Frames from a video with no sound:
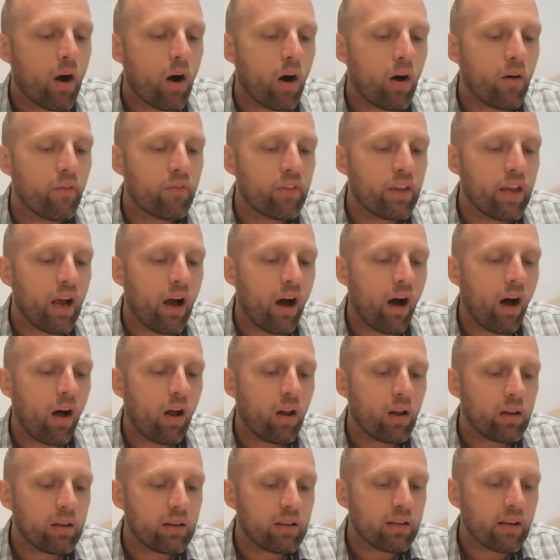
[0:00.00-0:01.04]
of the
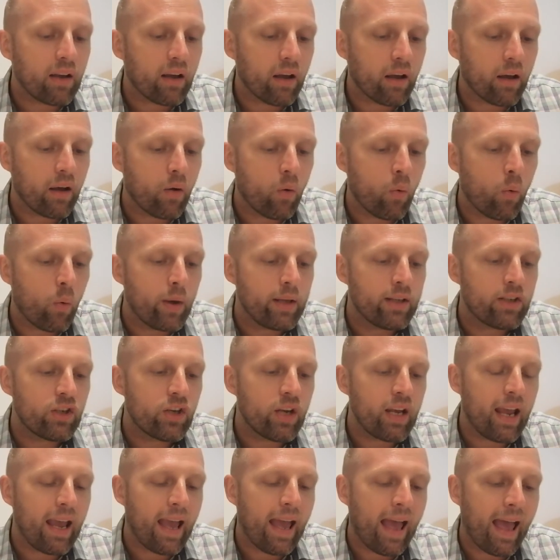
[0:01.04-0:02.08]
altar which
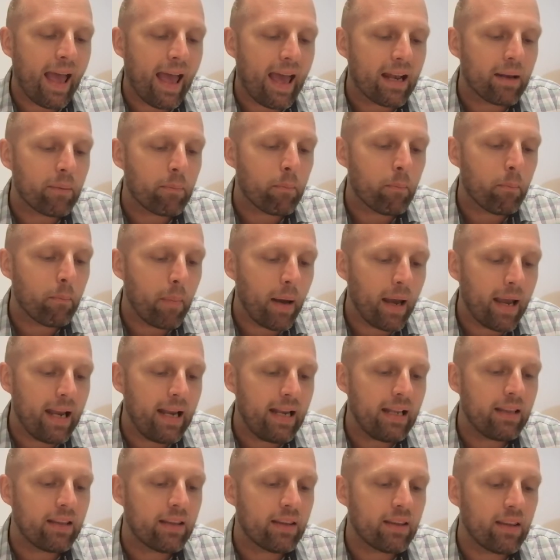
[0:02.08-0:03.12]
he had
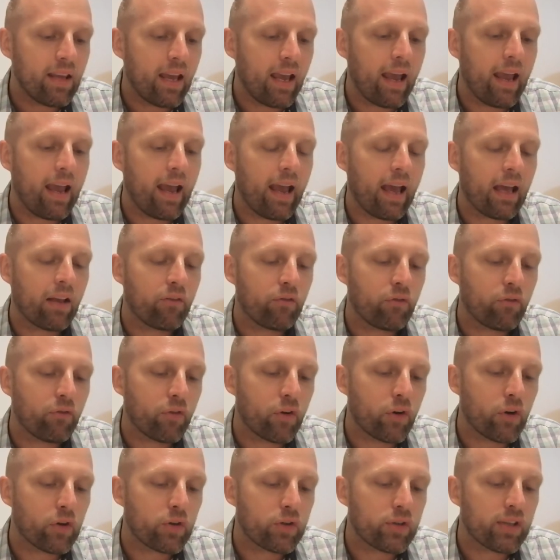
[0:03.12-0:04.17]
made there at
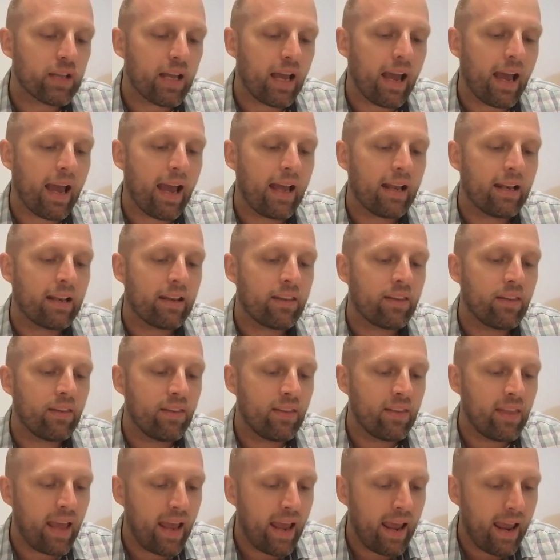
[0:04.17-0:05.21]
first and
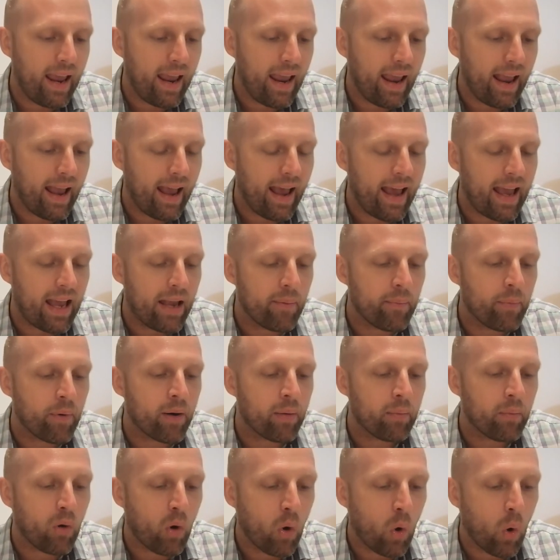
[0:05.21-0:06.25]
there
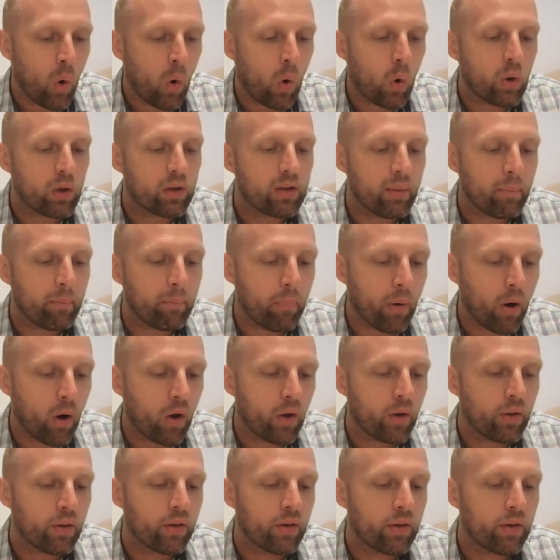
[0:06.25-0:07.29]
abram called
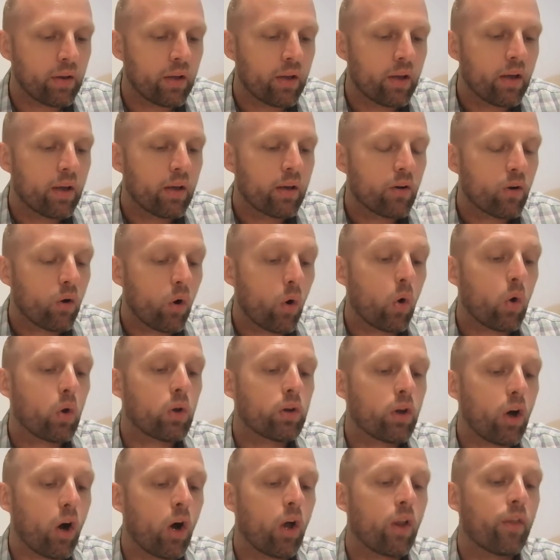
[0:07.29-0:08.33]
upon
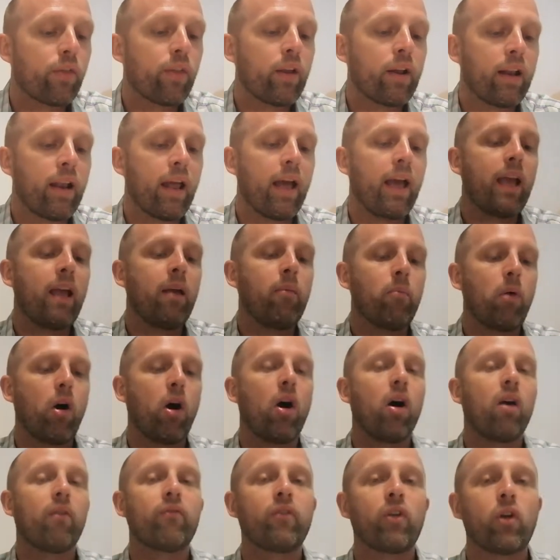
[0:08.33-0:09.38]
called on the name
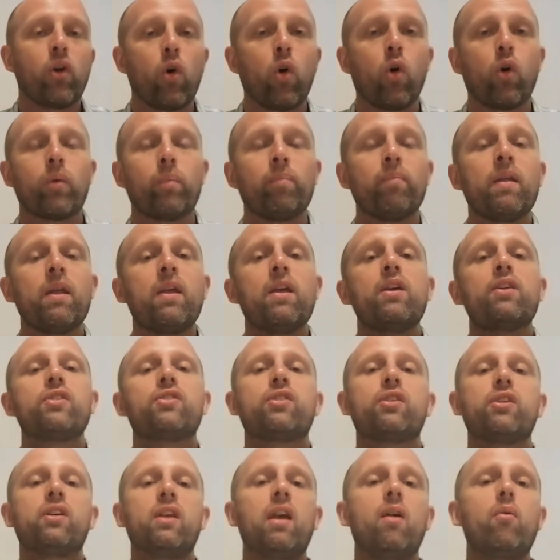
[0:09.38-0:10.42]
of the lord
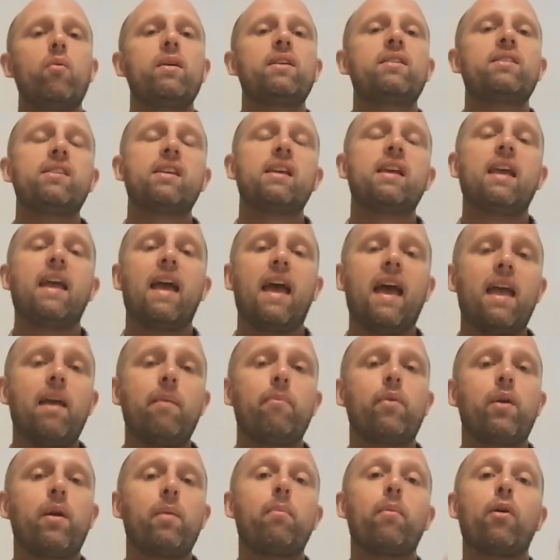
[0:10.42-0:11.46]
so here we see
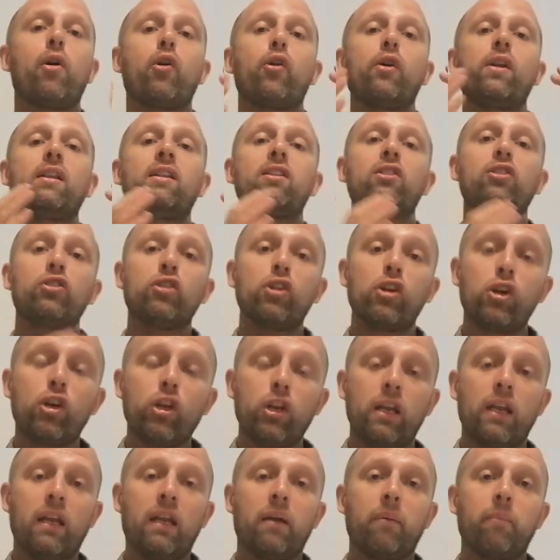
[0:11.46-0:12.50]
abram
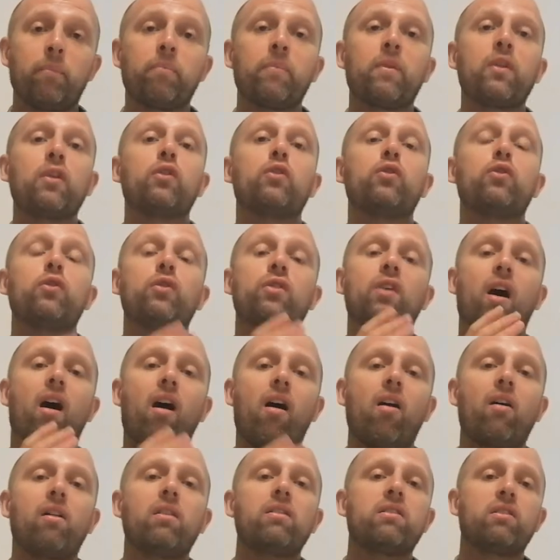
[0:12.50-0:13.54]
returning to the
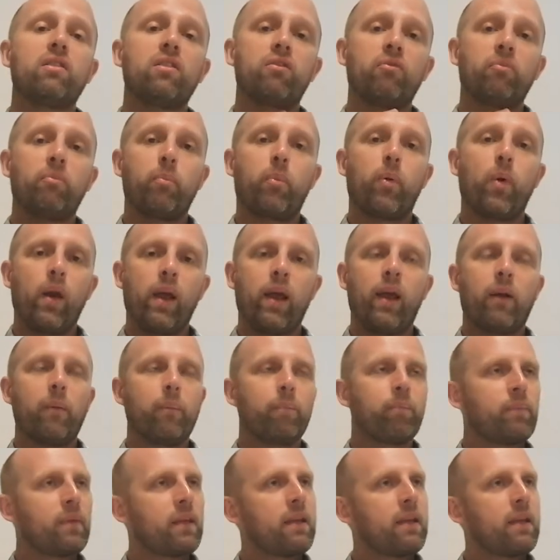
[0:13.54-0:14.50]
altar of prayer